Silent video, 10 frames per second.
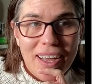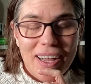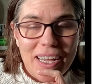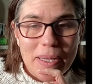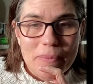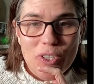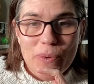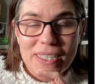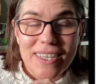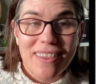Um, so you
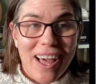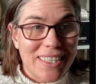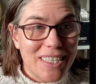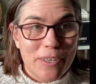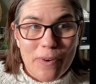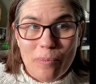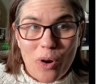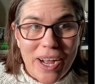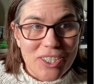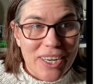can see lots of different
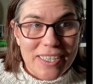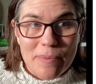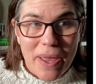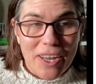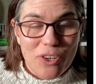projects made.